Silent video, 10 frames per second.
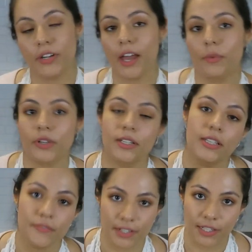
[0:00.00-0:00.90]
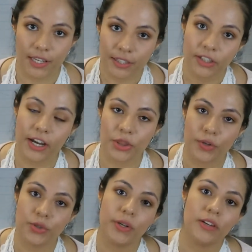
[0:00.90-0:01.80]
we're going to leave it in there at
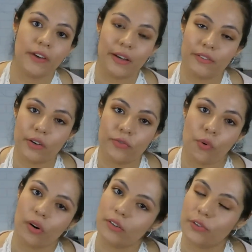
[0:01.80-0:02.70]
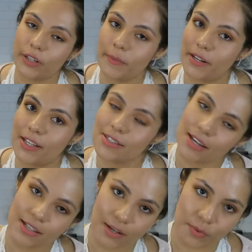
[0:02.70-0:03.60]
325 for 40 minutes, and
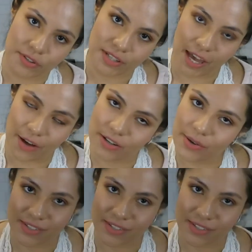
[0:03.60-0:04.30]
then we'll see how it goes.